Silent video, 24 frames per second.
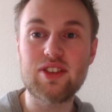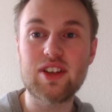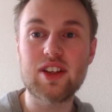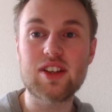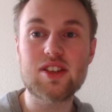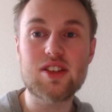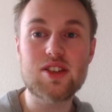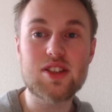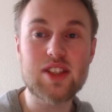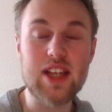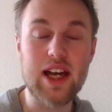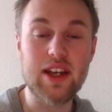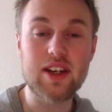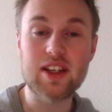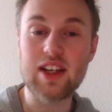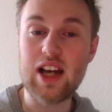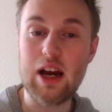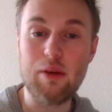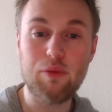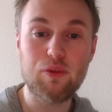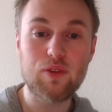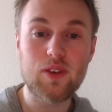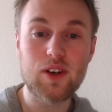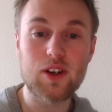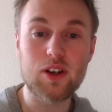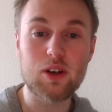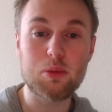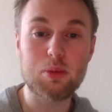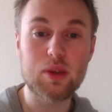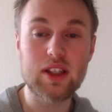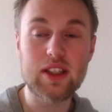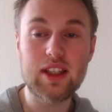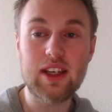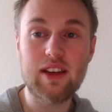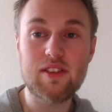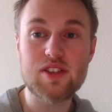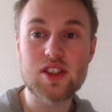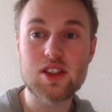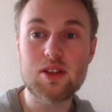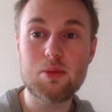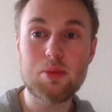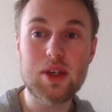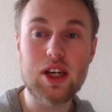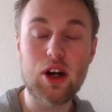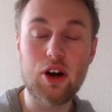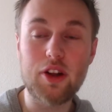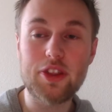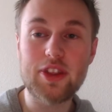and to standing up for your beliefs, to
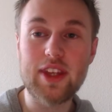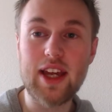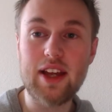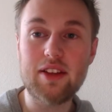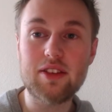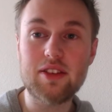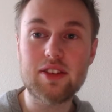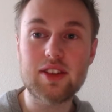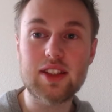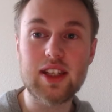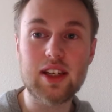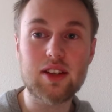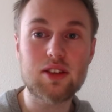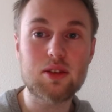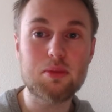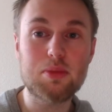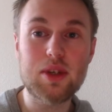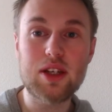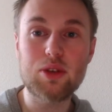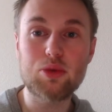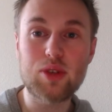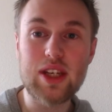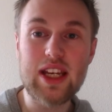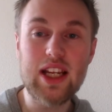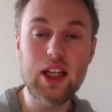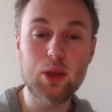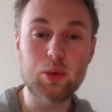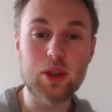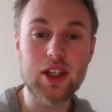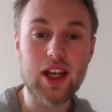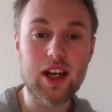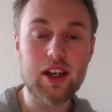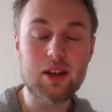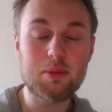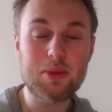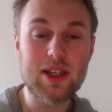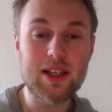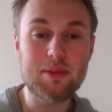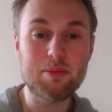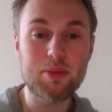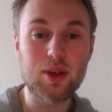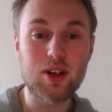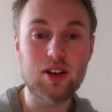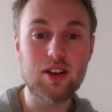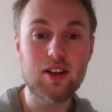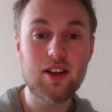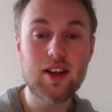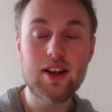be authentic, to be real with other
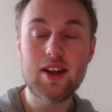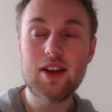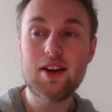people,